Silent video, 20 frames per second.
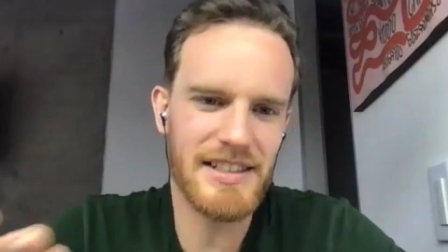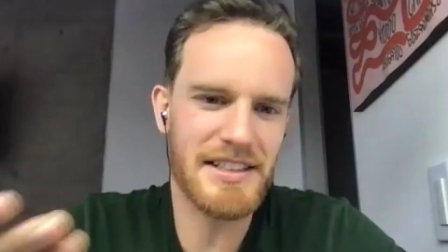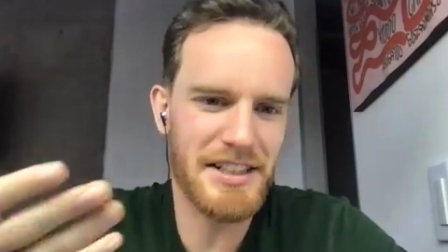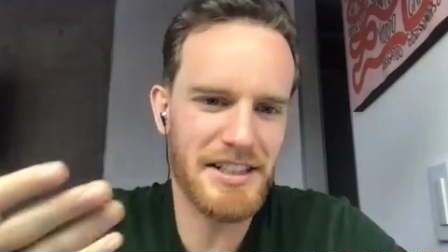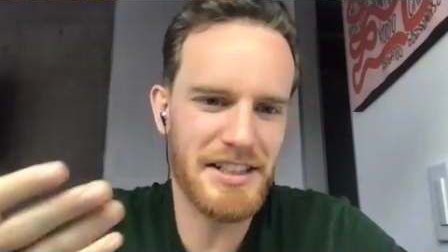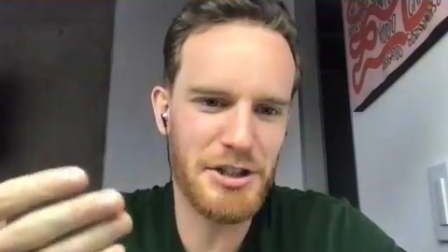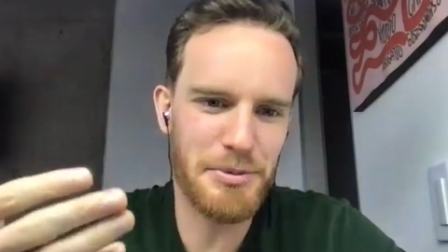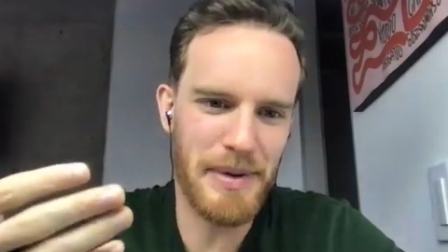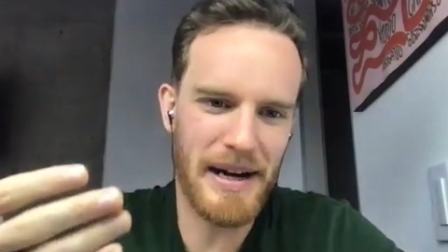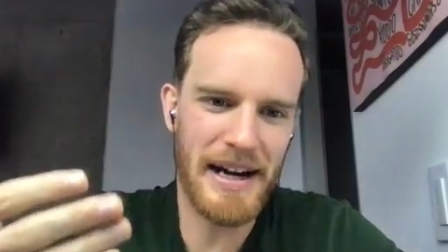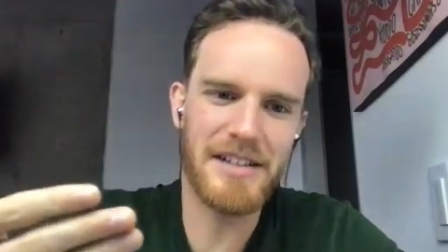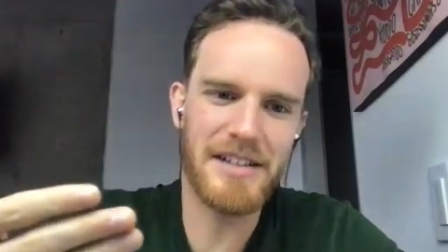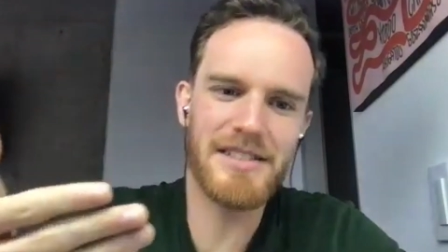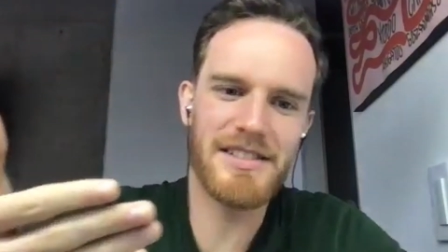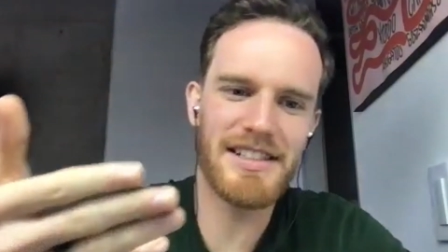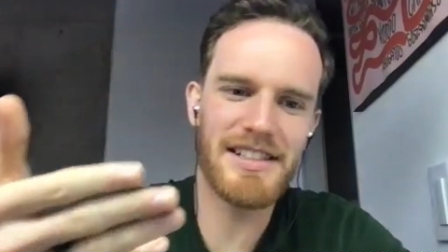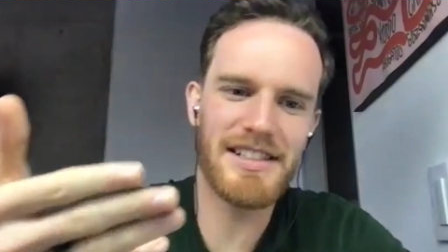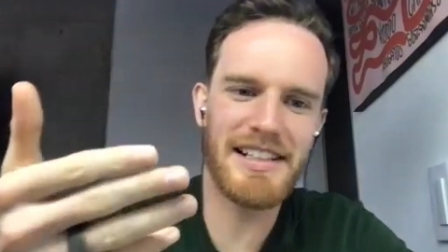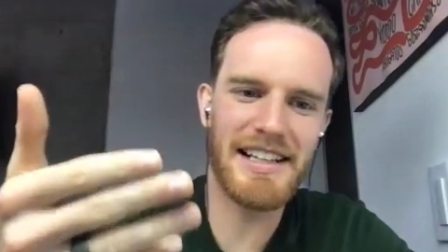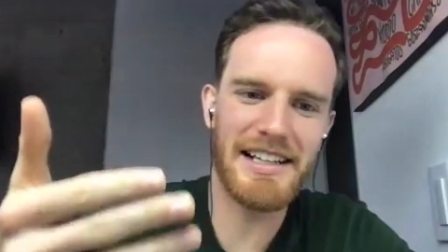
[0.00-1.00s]
Like, did your
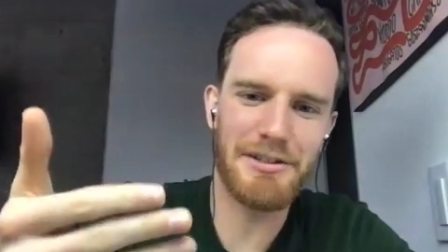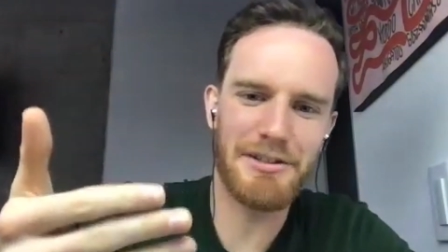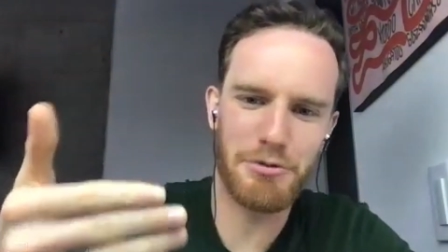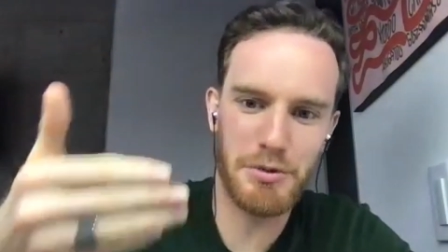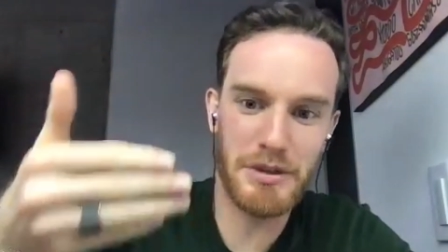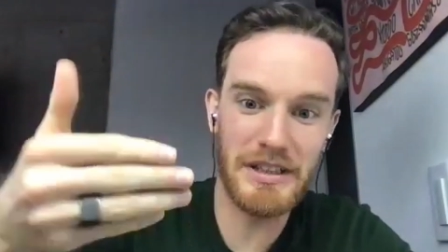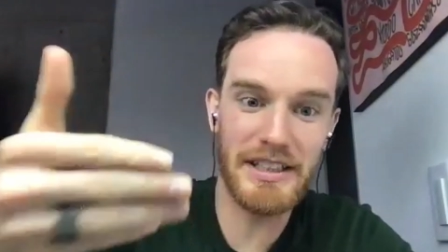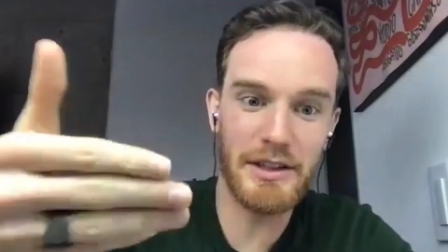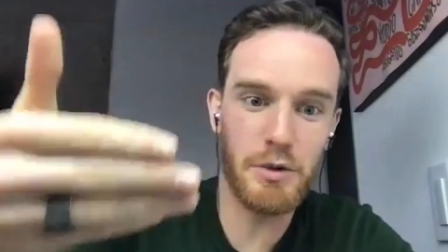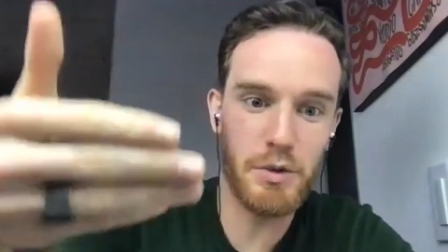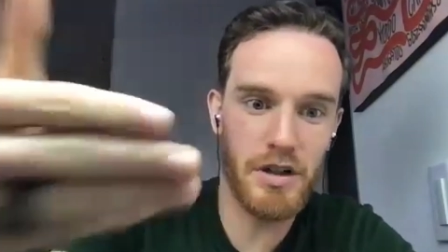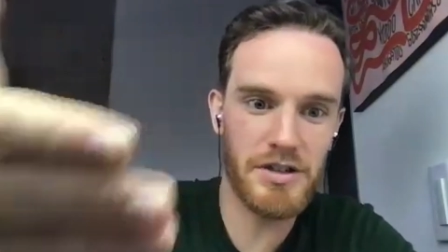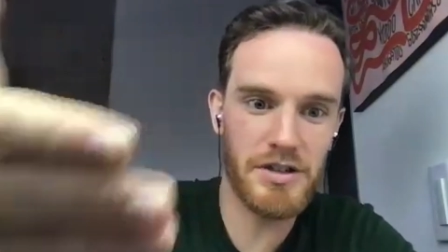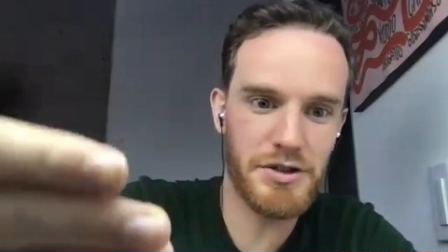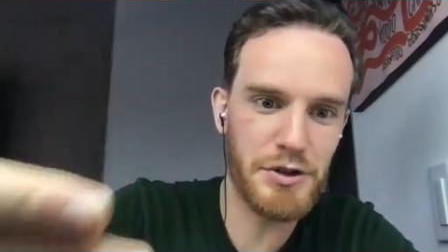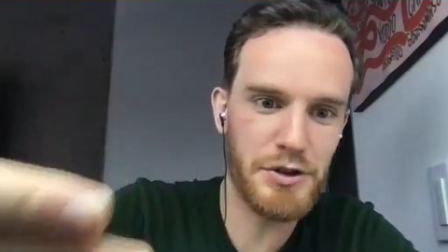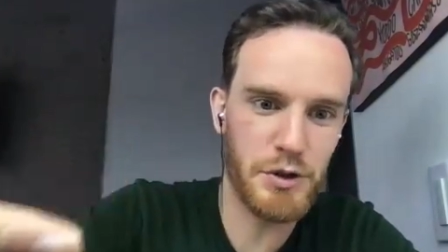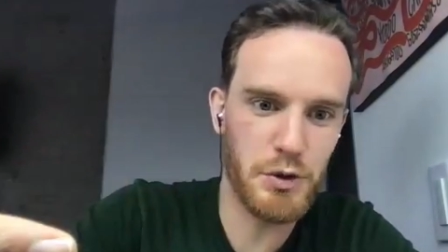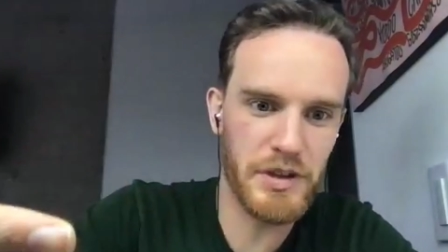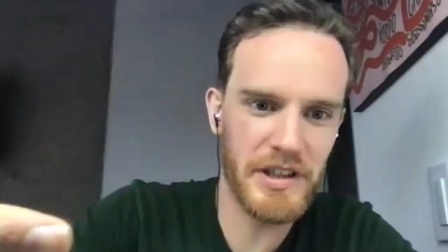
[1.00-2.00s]
parents did they really
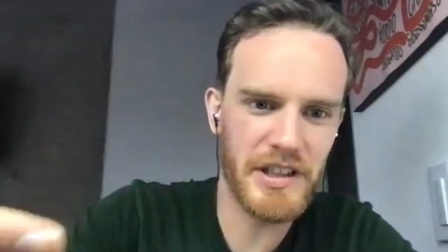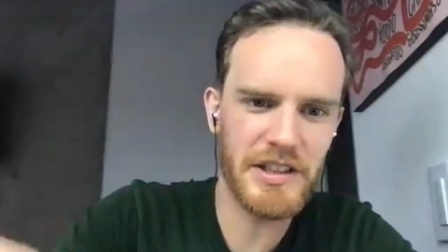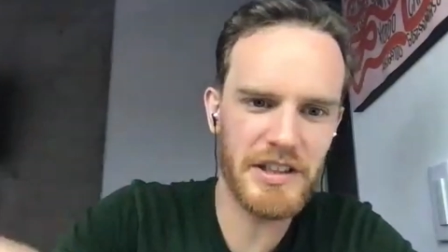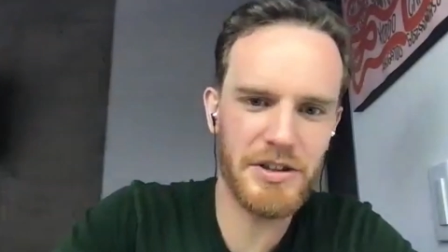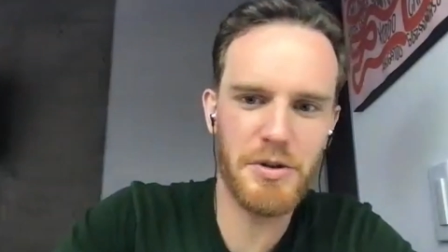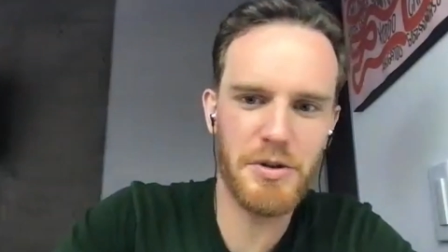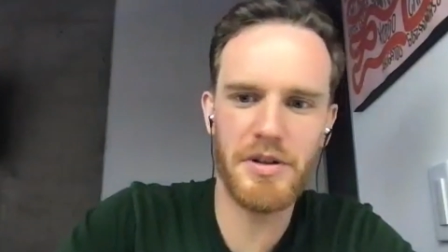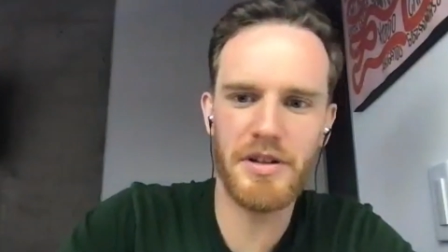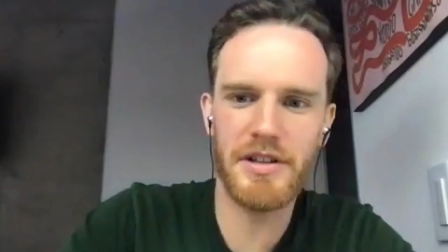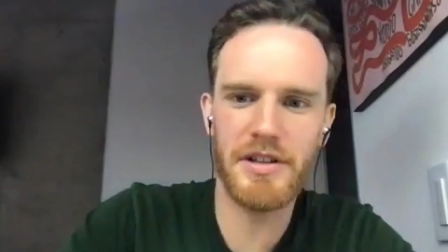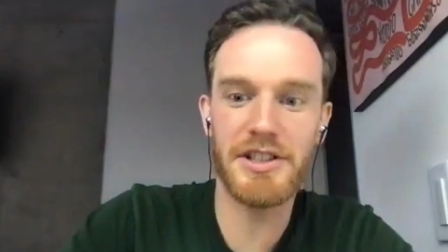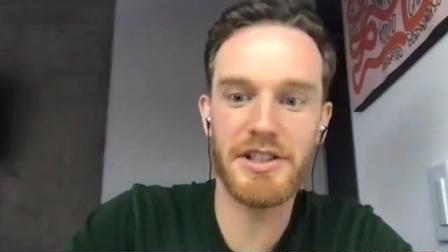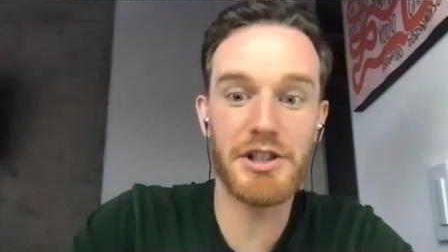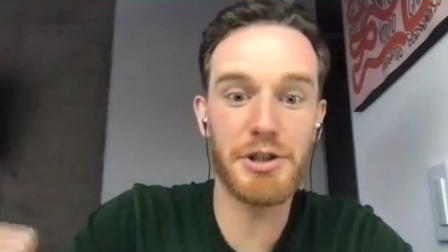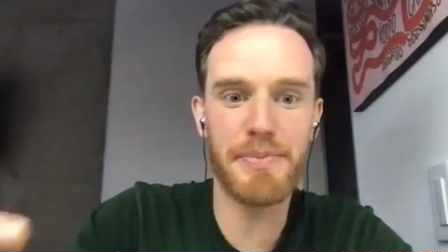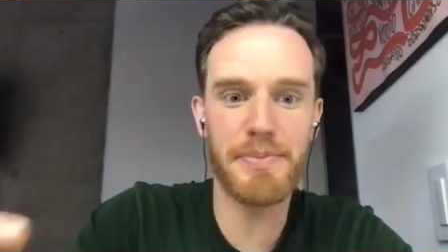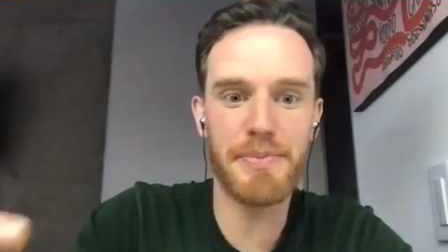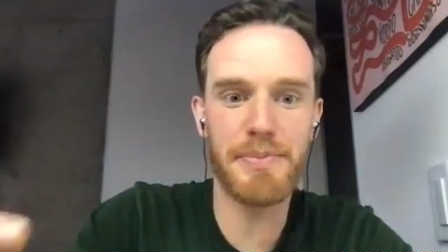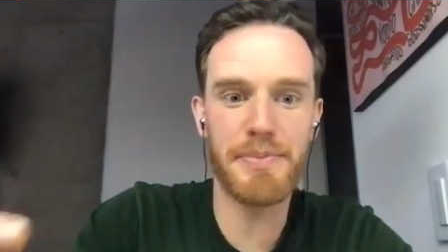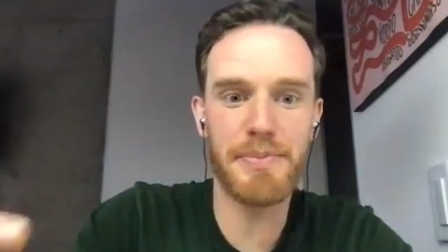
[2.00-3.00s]
want you to work, or did
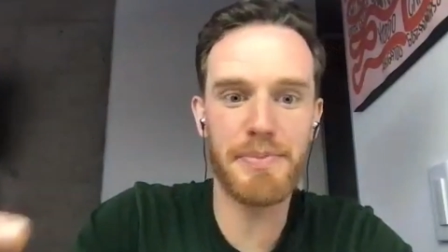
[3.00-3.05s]
you?